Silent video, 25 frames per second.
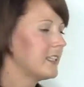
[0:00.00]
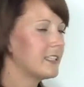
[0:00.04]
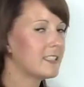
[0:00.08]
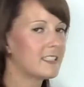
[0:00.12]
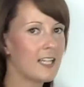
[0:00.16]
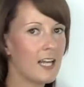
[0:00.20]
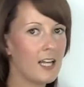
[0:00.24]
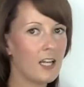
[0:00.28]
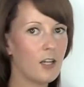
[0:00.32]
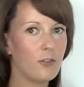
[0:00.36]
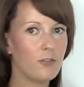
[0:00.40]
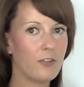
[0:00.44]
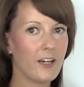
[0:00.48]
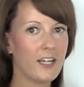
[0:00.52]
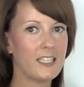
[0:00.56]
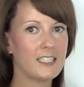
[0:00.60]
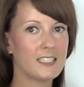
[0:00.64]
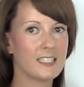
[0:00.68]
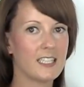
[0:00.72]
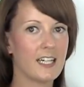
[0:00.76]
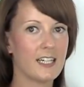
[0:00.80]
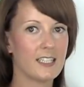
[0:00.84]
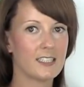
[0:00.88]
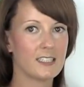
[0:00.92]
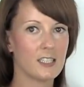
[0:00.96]
Seller
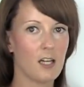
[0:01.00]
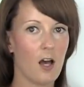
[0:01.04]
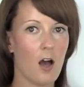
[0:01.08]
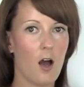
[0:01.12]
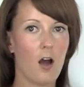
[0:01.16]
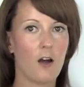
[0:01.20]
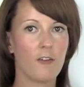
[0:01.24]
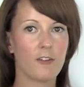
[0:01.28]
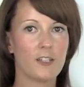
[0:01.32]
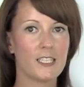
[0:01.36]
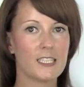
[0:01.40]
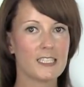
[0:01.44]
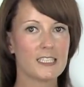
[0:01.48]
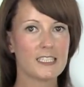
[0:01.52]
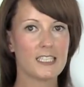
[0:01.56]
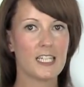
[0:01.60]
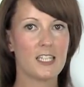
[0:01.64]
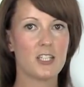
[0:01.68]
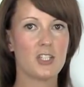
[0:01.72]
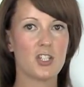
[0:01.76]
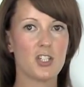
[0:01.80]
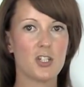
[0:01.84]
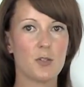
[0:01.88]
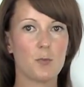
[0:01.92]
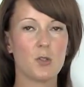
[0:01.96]
ratings are an
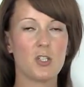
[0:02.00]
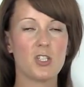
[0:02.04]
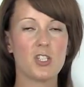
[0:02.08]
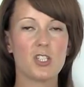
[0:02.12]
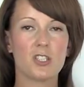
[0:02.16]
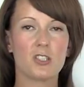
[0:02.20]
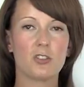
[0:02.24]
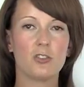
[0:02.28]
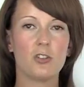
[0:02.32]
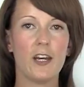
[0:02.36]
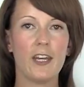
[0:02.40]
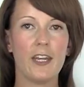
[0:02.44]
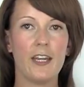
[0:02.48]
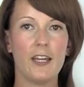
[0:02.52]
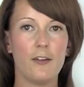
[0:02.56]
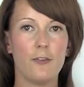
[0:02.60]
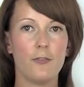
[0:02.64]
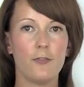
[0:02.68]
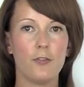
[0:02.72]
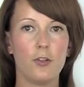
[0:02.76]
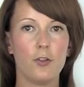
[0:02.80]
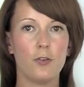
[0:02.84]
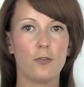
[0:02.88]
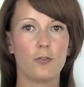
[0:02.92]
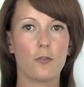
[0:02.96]
extension which is great
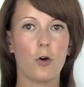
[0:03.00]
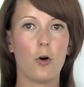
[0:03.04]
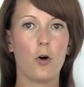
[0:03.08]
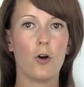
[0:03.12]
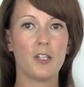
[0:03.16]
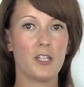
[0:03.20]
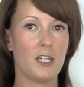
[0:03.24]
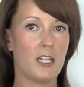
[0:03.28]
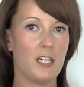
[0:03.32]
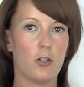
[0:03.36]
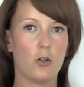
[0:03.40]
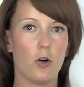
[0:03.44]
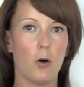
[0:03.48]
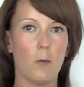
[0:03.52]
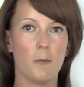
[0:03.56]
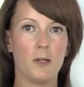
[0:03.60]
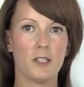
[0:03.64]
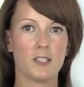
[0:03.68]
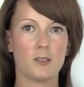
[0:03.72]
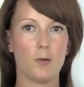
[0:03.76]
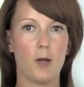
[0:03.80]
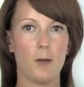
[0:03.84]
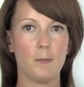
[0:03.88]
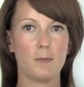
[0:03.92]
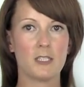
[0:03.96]
if you've got an
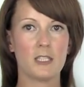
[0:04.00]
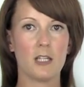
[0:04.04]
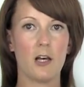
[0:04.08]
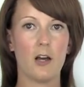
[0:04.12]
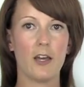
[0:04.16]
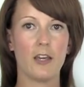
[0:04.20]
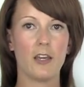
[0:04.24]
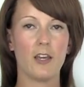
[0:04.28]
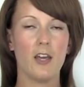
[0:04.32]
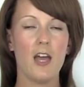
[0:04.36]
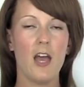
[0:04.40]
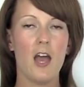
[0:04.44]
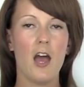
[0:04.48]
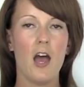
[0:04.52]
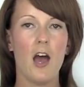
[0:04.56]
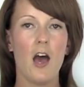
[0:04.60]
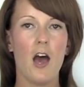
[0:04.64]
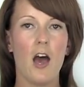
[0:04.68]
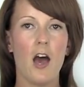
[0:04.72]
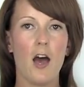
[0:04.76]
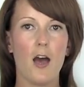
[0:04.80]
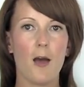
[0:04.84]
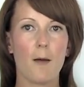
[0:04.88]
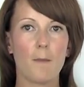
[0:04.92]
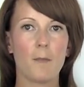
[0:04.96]
e-commerce website.
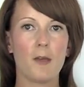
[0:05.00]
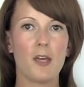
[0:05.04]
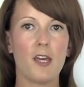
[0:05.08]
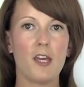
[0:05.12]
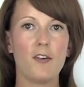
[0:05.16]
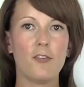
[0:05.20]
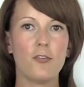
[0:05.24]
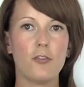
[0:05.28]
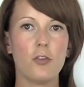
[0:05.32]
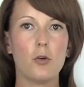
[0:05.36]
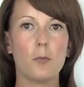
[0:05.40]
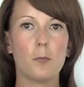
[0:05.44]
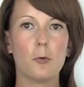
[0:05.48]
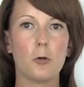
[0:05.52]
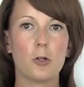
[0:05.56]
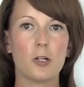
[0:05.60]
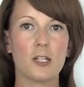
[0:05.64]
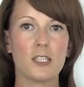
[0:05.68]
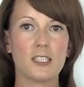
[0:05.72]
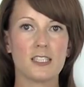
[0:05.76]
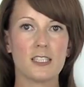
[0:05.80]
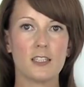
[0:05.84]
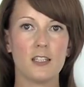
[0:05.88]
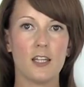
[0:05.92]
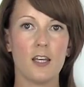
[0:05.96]
If your
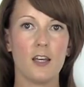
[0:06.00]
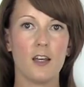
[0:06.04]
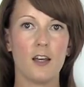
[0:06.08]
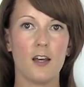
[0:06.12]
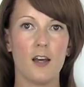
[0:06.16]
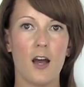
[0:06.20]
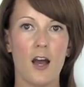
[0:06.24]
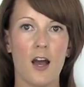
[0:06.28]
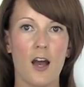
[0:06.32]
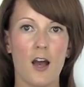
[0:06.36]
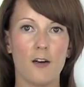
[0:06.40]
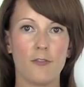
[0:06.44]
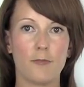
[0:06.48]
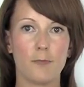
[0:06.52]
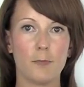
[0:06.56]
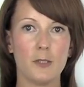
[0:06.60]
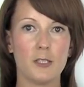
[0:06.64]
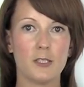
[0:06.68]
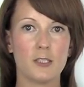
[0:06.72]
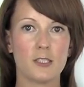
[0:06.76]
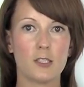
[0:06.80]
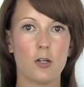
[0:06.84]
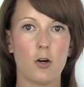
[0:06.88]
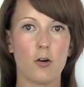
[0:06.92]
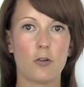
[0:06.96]
products have
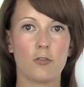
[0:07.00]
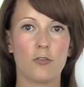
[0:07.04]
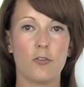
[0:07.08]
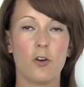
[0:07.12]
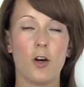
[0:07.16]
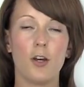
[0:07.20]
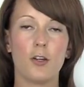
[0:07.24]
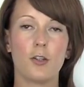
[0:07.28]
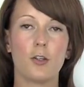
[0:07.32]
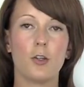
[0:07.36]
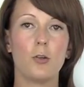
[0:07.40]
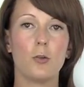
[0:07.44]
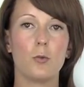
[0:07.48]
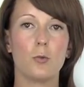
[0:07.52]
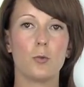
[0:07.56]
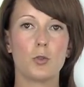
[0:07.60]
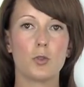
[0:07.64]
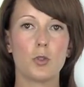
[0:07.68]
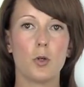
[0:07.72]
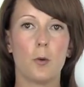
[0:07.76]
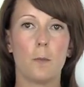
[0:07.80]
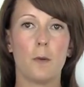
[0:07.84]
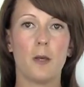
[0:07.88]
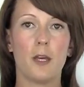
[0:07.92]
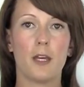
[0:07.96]
been sold via Google
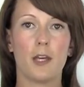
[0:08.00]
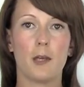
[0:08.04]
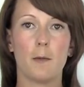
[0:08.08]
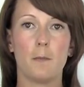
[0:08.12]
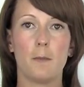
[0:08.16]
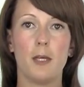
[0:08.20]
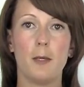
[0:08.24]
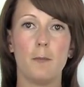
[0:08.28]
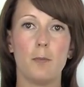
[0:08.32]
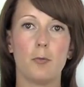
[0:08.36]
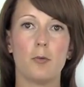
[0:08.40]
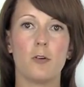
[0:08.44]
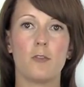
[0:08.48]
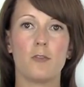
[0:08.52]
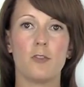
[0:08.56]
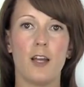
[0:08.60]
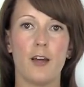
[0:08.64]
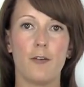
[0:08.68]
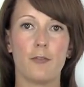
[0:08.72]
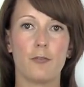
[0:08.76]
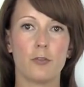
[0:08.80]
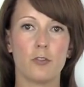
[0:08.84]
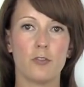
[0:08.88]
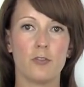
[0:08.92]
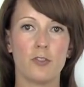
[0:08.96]
Shopping and people have
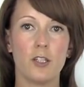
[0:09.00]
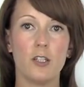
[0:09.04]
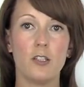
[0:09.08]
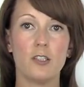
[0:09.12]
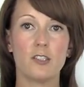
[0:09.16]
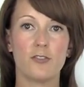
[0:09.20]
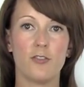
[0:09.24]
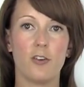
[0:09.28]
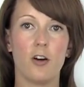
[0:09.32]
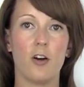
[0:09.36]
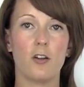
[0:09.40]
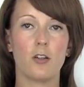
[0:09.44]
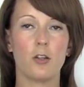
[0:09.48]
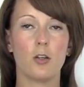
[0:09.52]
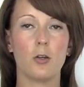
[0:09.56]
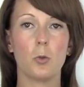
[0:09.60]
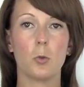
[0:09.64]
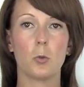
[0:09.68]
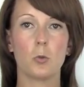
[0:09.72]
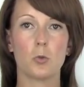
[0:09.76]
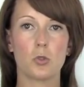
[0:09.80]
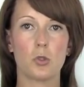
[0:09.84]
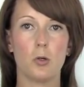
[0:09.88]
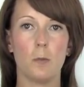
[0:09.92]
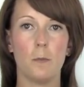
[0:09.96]
left reviews via
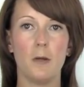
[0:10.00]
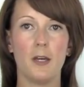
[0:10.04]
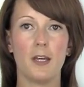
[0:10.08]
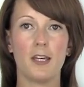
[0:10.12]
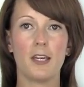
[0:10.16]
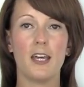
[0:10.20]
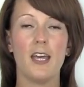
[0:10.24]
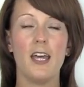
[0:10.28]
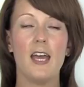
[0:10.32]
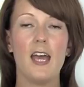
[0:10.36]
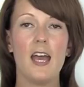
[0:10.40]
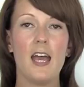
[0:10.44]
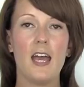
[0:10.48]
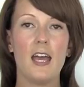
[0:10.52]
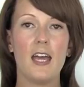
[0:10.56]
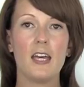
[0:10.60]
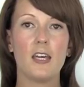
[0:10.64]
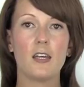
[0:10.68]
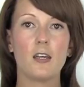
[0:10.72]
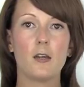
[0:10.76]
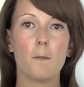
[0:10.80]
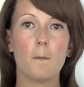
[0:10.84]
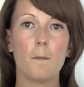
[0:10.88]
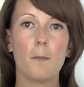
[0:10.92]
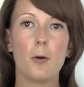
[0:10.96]
Google Shopping,
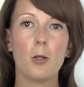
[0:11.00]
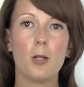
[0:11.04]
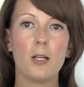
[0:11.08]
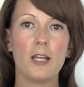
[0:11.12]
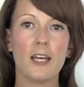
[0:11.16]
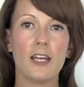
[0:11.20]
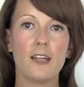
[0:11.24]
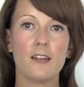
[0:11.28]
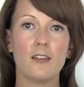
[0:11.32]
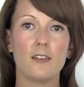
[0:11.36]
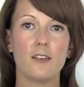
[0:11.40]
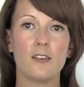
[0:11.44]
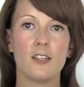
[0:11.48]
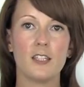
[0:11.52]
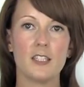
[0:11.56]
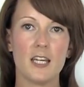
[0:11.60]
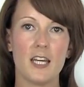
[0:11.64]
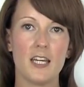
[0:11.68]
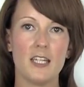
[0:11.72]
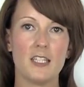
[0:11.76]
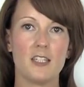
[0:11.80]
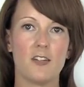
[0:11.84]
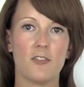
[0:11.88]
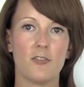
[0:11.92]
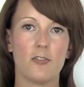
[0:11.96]
it can pull in the
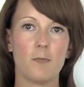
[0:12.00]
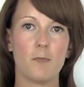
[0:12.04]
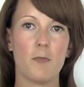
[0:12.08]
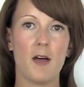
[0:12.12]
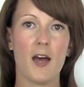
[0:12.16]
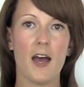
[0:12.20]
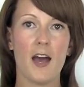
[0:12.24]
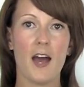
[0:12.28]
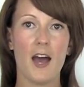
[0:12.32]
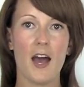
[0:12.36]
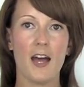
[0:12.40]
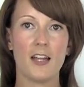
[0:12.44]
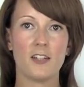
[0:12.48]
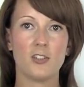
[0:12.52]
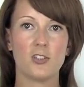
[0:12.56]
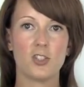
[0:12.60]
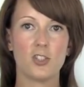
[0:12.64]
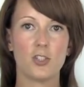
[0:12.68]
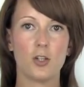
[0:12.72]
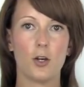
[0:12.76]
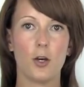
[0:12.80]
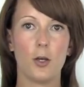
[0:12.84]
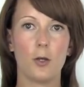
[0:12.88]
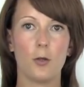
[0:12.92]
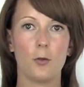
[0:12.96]
data from that and
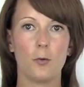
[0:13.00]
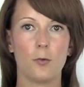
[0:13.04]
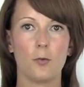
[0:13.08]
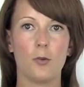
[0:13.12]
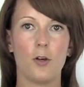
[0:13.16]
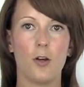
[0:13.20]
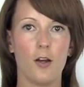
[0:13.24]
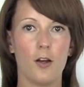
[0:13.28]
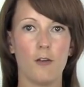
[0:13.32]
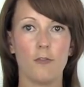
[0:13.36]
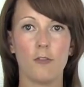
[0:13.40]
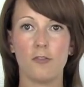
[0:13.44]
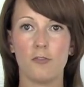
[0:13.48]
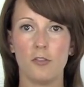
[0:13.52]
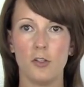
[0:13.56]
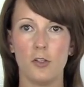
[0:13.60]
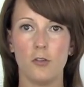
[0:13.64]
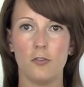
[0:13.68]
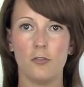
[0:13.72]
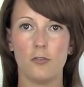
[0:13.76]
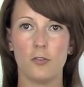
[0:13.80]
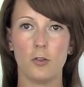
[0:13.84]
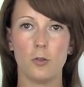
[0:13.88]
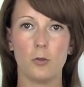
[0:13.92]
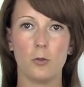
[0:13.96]
show a
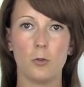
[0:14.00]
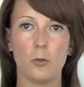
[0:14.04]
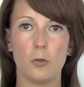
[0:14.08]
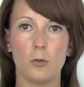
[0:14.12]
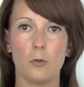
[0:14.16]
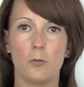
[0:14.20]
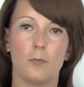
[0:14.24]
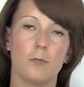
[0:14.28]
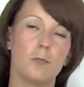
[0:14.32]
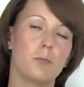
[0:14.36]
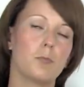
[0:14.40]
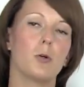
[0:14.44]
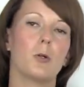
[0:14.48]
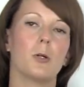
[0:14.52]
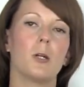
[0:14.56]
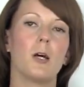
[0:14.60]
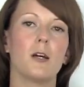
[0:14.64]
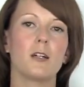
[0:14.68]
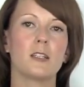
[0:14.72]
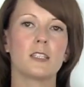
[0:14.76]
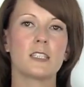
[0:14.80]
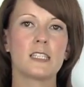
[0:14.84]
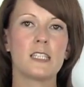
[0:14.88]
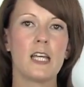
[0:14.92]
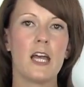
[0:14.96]
review for your
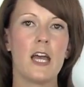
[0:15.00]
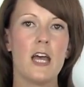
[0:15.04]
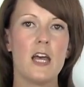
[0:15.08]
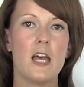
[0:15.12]
products.